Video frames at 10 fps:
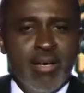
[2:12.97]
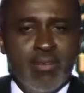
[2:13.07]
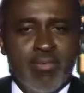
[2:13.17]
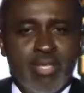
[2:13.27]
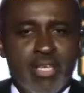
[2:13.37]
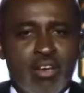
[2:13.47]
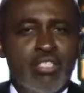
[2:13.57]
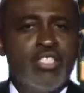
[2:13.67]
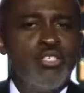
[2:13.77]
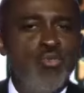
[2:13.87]
with a
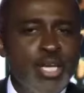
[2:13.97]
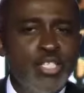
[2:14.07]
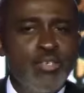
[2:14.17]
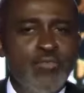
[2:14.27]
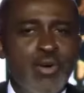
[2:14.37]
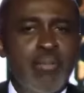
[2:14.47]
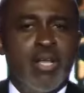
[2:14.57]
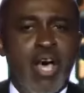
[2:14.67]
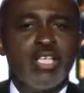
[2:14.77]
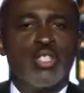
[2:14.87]
continuation from
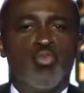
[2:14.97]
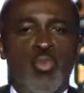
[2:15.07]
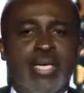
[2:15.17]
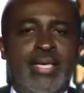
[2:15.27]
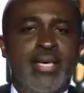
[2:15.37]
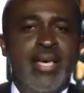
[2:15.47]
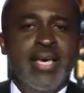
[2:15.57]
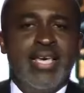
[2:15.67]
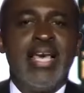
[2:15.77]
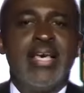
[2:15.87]
last week.
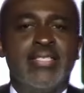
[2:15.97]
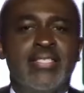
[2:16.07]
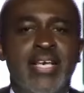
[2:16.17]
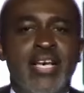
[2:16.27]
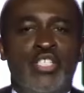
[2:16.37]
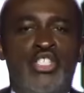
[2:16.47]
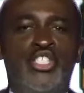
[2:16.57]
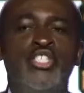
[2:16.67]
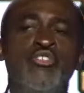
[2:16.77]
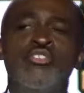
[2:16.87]
Here's
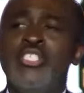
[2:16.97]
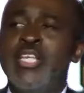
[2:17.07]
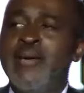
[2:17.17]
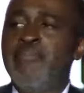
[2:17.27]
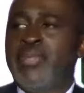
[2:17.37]
Chidozie